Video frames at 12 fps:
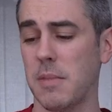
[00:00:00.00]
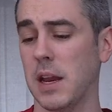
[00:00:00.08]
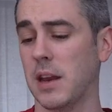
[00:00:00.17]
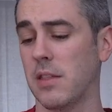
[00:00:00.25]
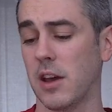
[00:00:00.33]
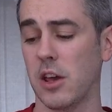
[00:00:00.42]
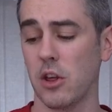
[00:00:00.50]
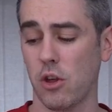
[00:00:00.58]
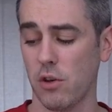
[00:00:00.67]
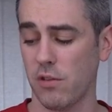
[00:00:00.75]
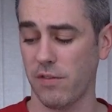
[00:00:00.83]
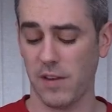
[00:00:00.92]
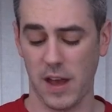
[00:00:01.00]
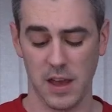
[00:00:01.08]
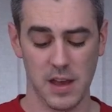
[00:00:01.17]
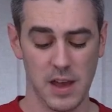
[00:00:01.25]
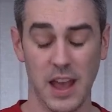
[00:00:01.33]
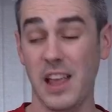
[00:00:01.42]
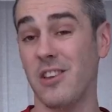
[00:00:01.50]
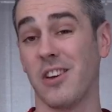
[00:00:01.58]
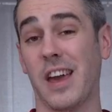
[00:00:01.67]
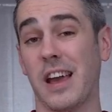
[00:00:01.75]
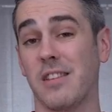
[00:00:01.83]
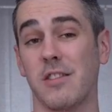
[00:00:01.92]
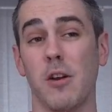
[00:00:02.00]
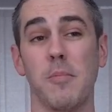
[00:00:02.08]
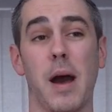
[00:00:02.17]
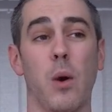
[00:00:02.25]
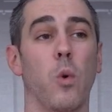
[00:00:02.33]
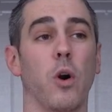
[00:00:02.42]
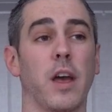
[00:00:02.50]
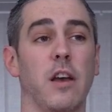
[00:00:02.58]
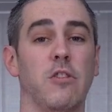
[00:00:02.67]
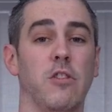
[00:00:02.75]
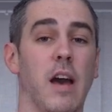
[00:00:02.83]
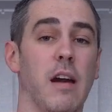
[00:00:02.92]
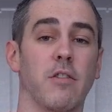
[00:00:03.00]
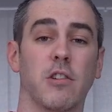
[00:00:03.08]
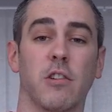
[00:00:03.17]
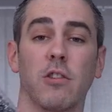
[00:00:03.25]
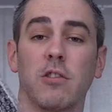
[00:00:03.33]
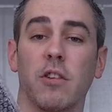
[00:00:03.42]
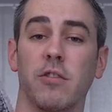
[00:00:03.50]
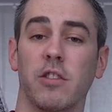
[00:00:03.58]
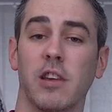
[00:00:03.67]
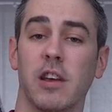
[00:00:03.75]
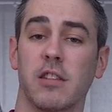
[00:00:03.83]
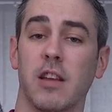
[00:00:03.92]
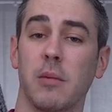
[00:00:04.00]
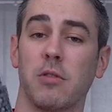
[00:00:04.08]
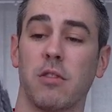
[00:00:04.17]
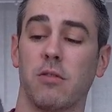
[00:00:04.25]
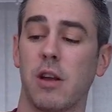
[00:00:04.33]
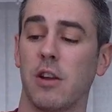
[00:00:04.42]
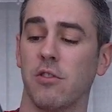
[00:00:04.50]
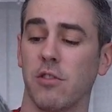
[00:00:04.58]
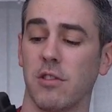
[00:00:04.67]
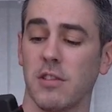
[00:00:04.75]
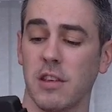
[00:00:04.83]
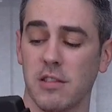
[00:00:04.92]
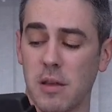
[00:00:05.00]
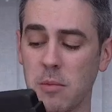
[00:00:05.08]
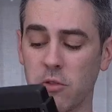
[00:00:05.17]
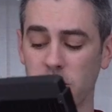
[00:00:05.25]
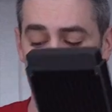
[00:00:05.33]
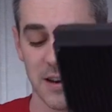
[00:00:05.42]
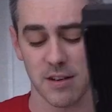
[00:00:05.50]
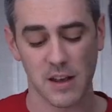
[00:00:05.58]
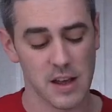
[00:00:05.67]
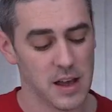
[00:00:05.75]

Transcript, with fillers: meaning that it should fit in your case, no matter what case you have, as long as obviously it accepts a 360mm rad.